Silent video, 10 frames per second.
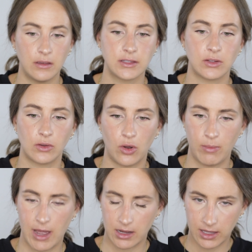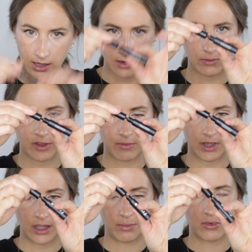So I'll go back in with
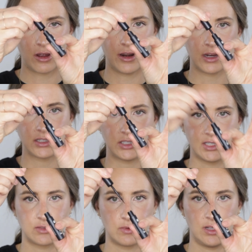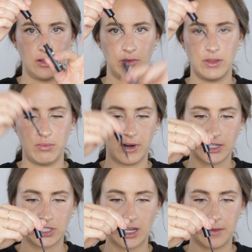my product, just reload the
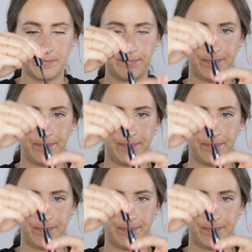brush up.